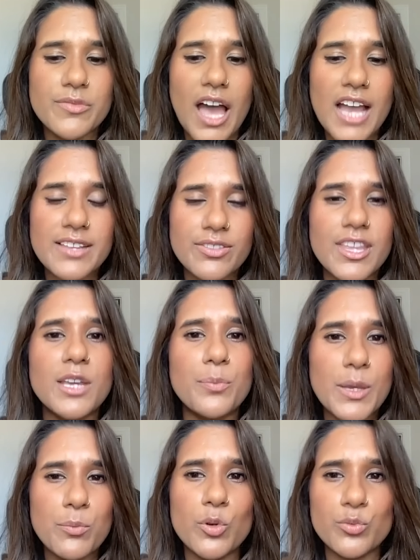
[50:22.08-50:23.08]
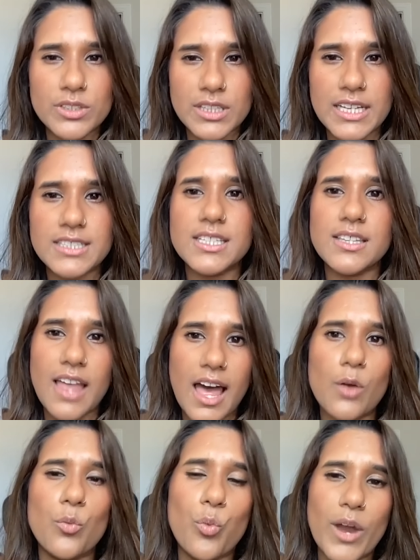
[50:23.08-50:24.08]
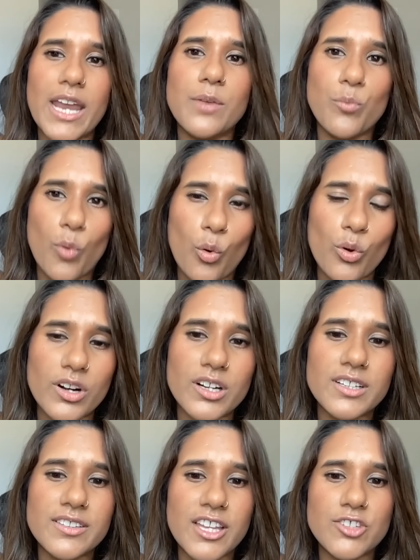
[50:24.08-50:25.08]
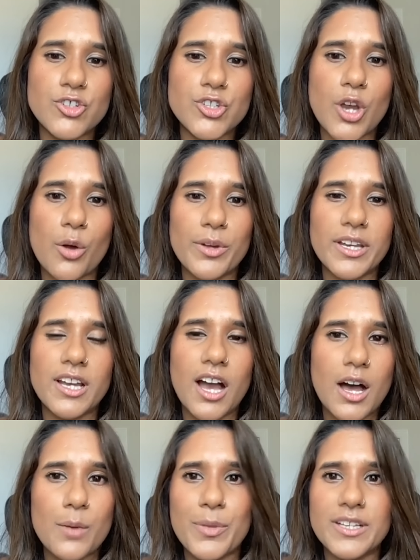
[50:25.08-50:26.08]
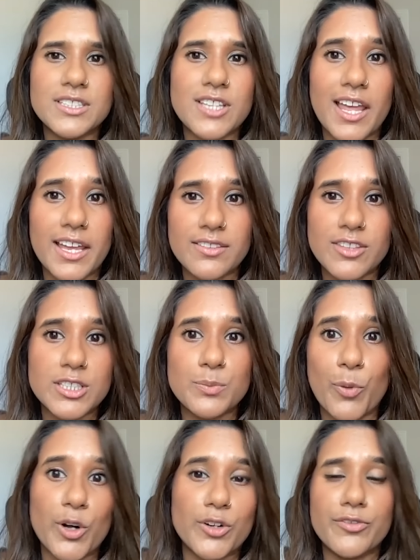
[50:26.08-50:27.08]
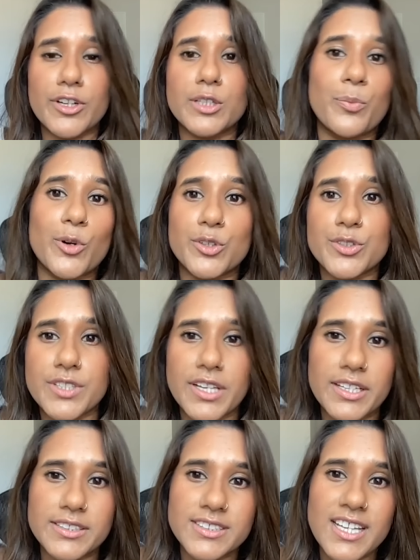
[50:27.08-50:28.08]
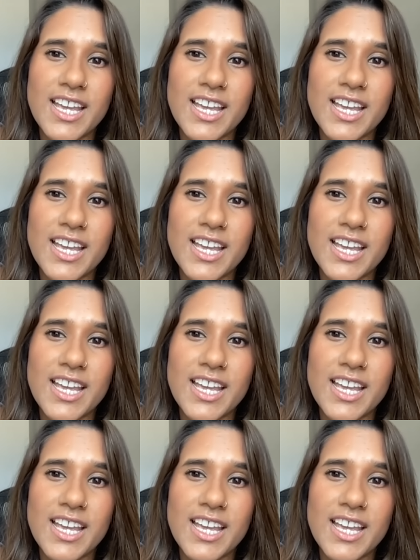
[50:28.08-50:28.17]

I think people relate to that way more than showing up as like this perfect person